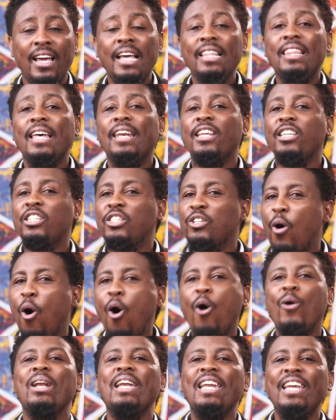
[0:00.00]
that it is
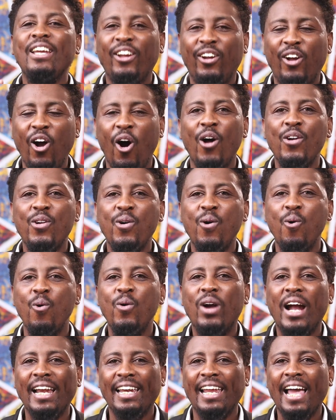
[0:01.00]
only God who
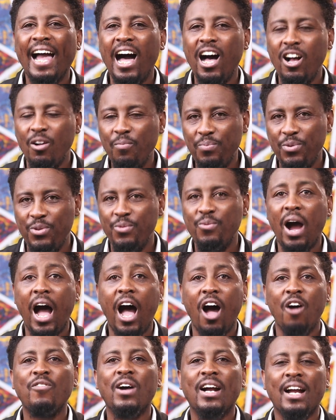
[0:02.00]
can help you
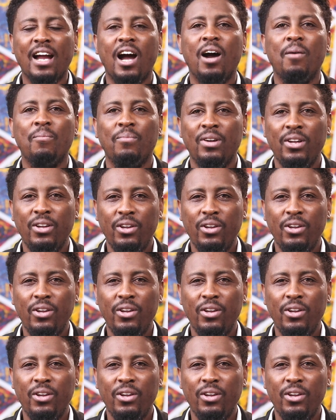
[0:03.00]
overcome